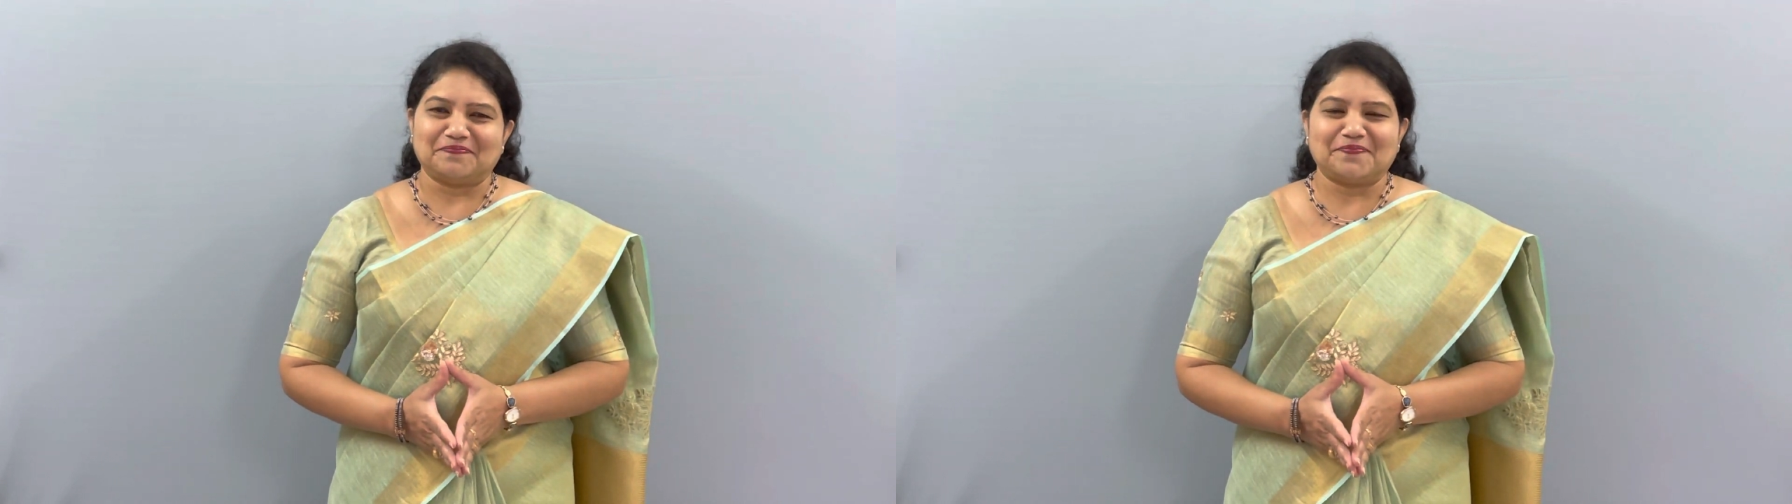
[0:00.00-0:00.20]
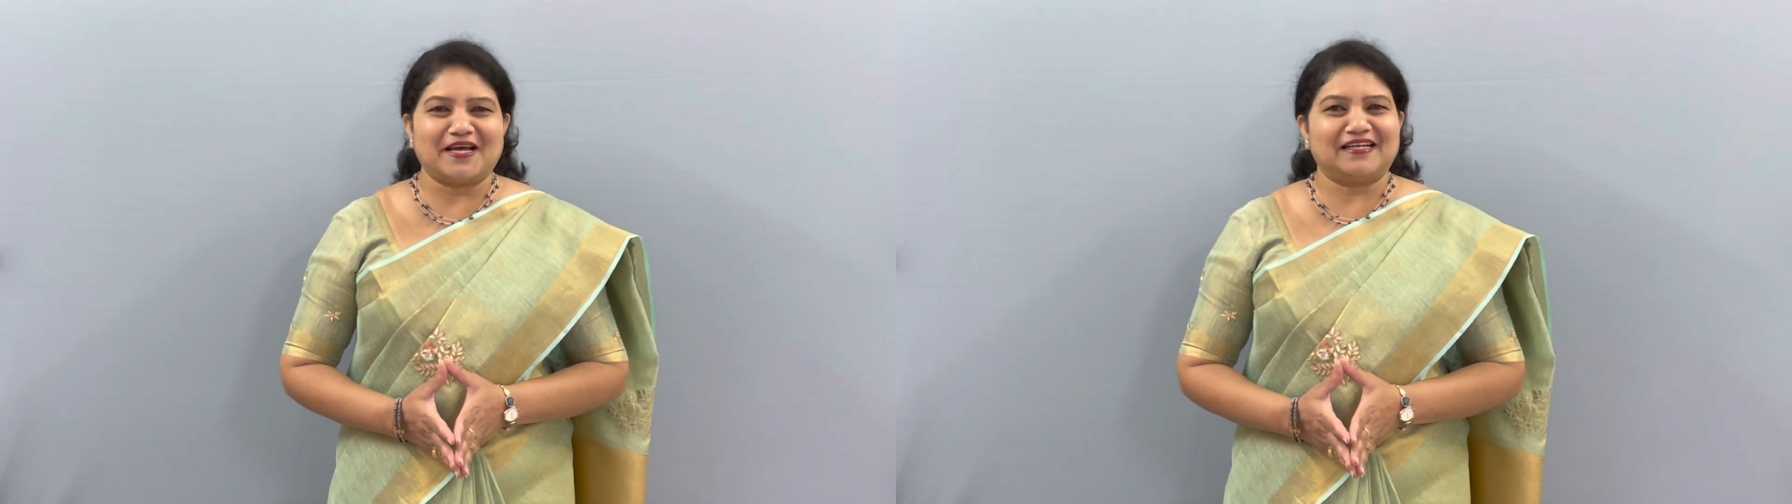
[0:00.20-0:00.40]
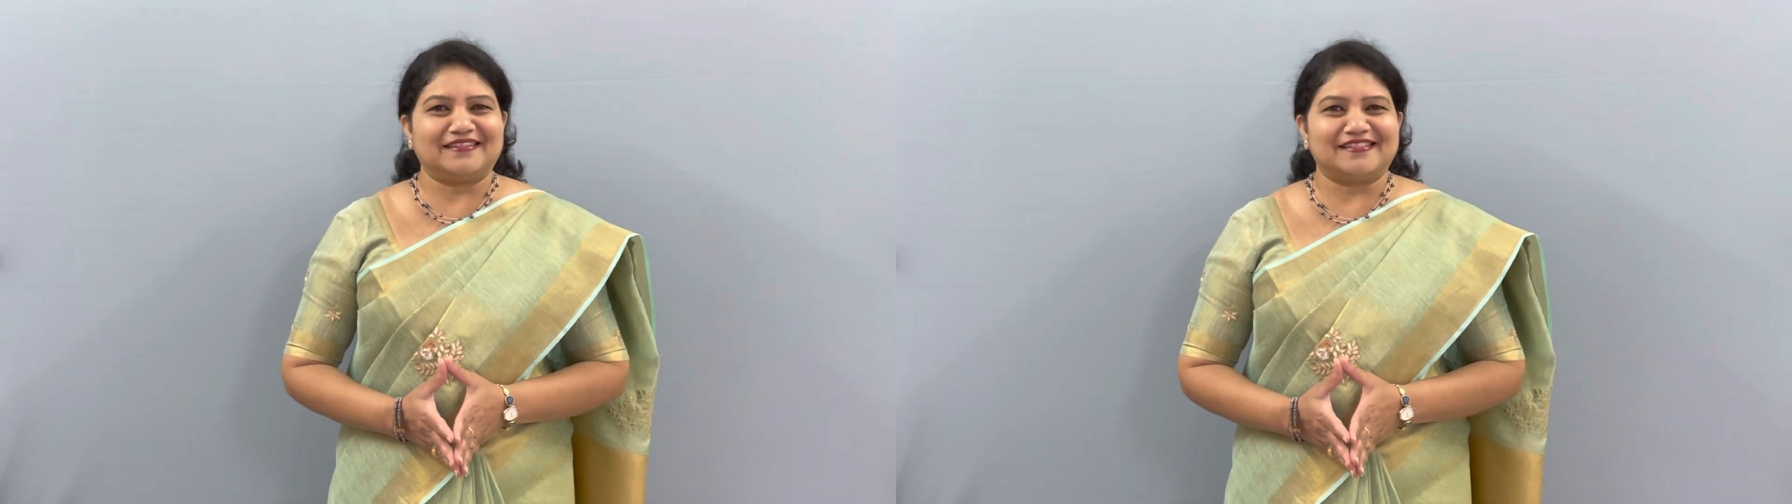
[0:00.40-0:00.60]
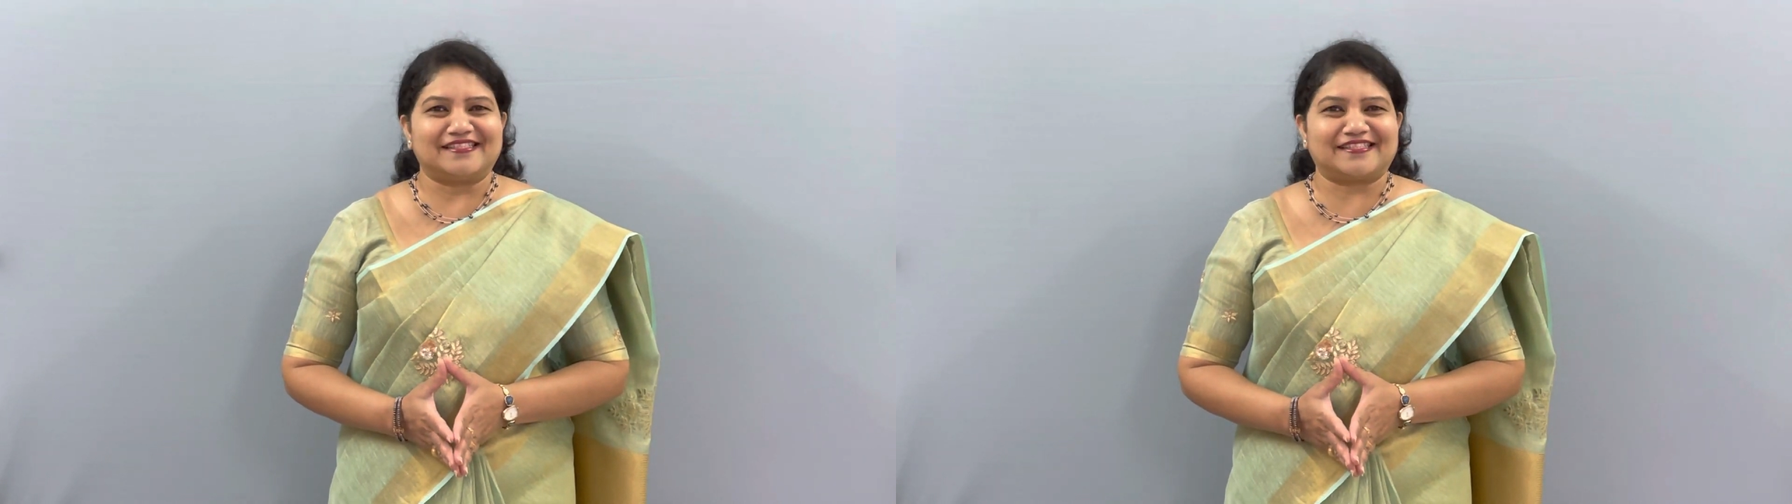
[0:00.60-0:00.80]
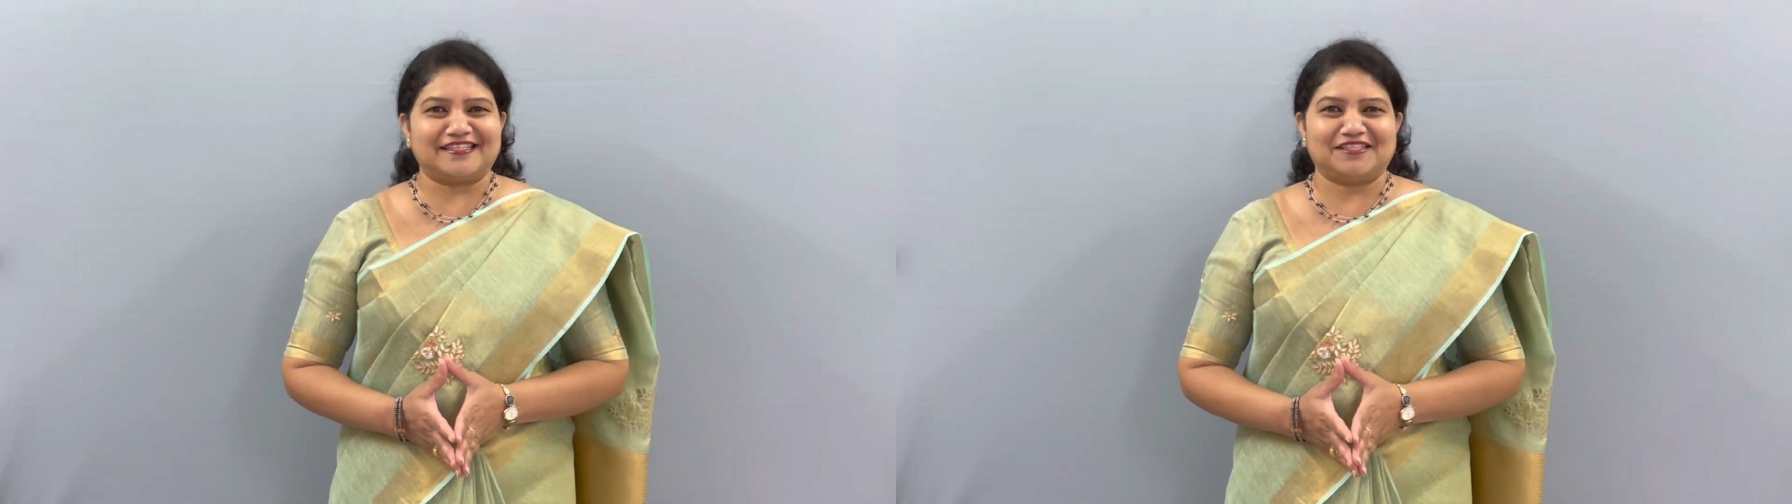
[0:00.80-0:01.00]
parents,
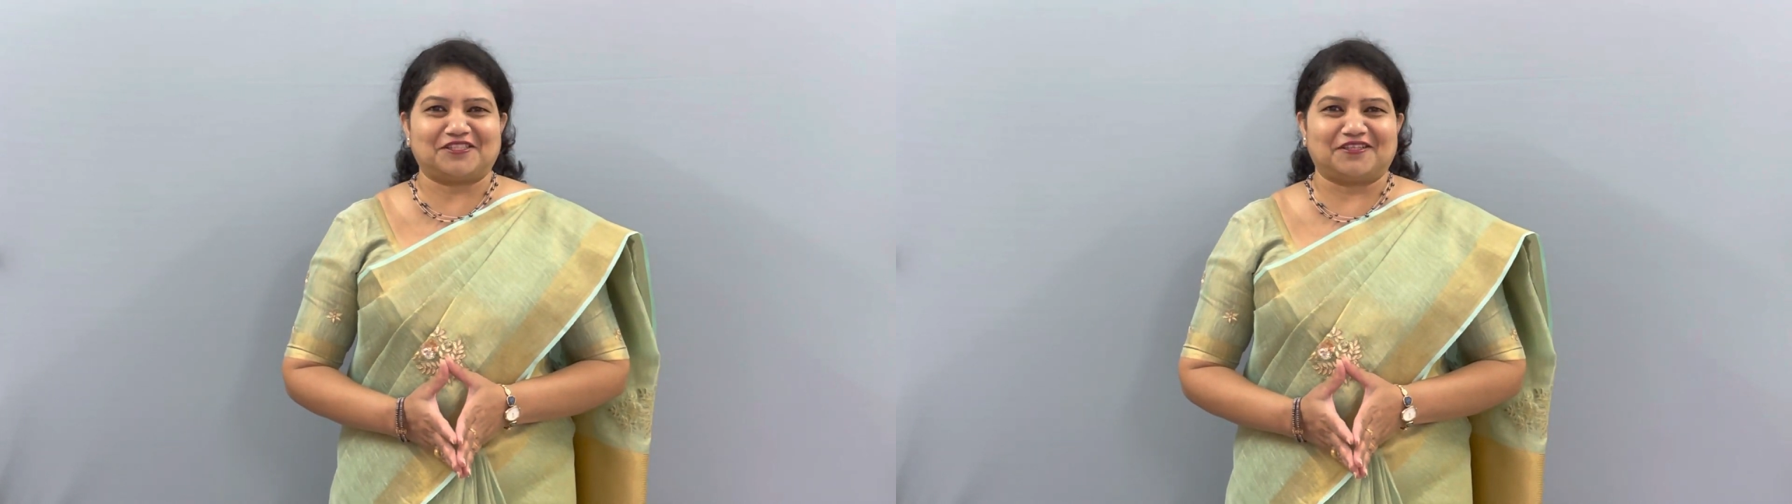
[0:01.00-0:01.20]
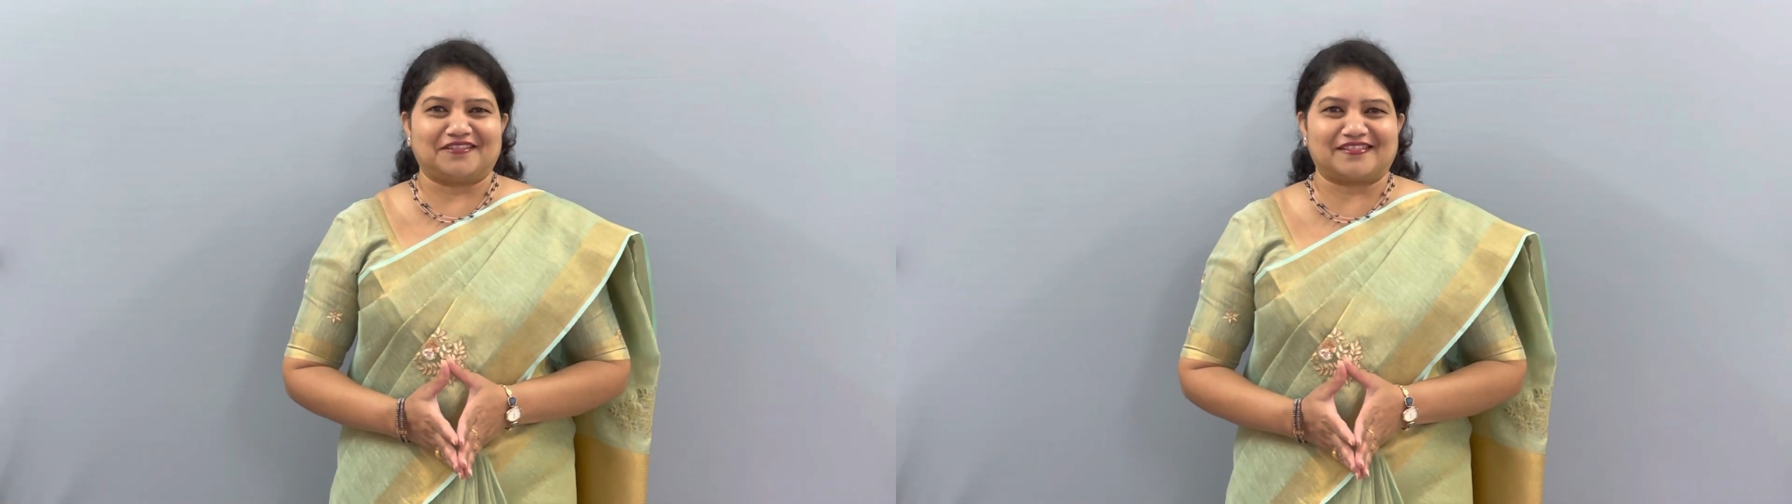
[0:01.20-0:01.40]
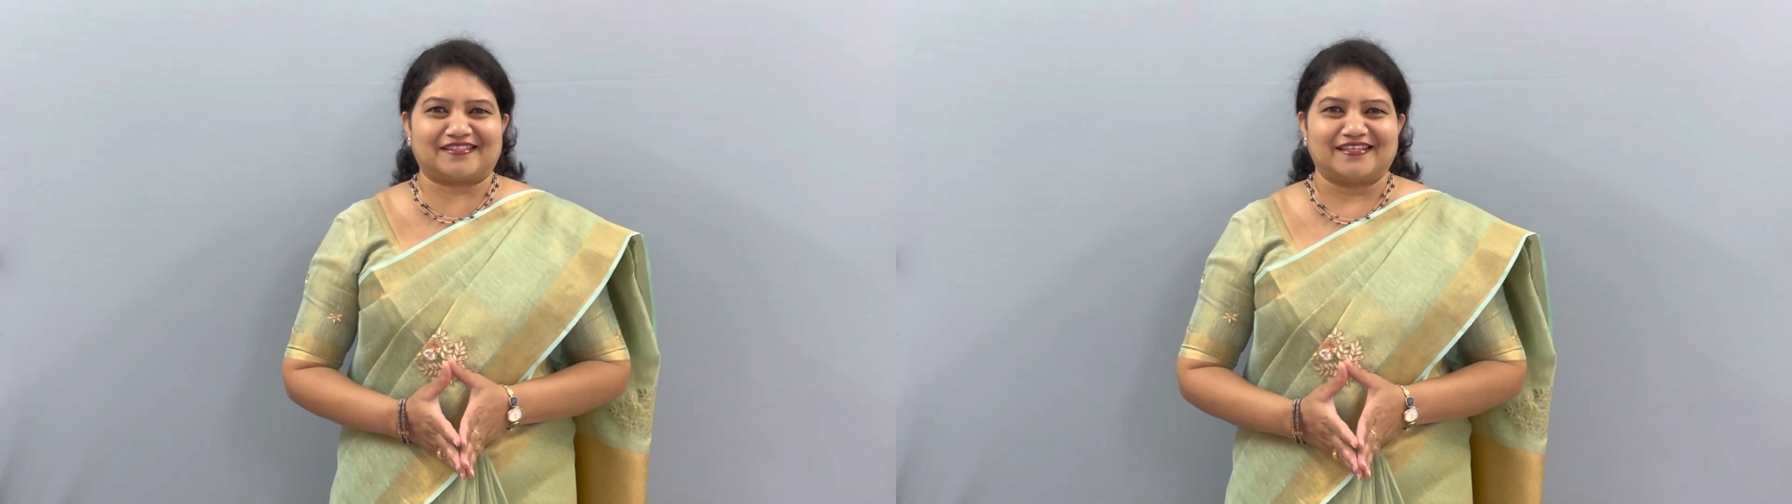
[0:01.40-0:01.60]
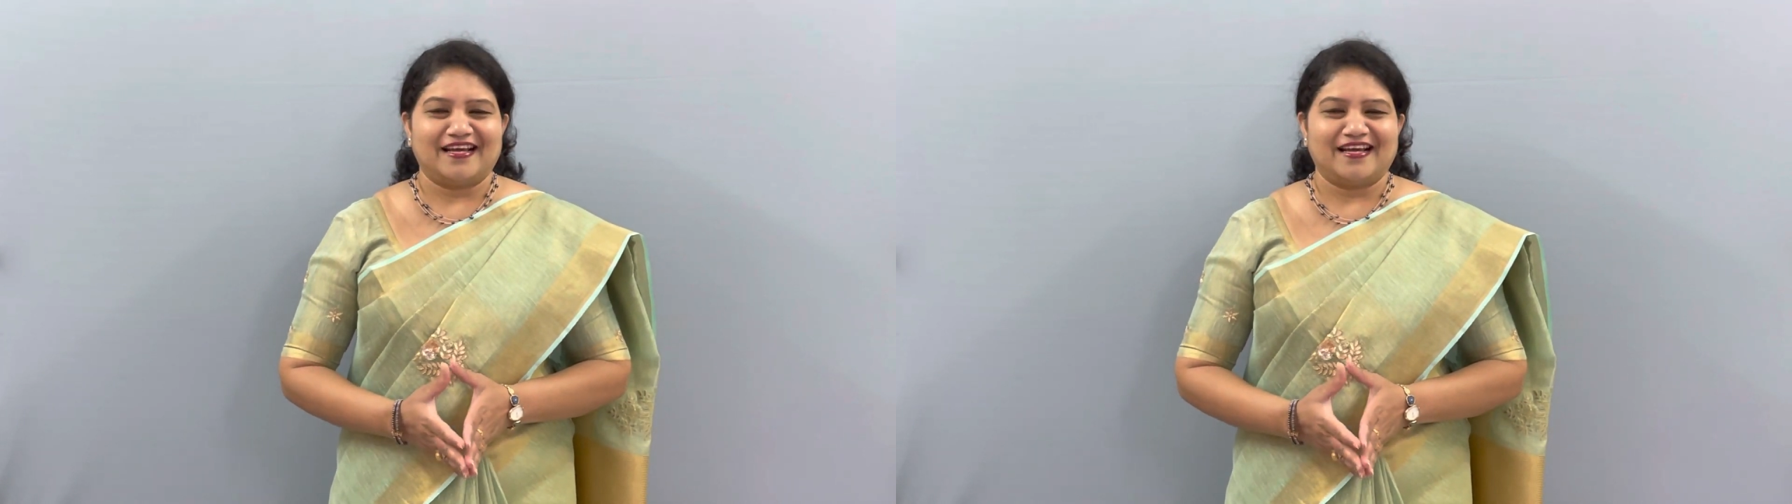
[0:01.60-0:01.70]
teachers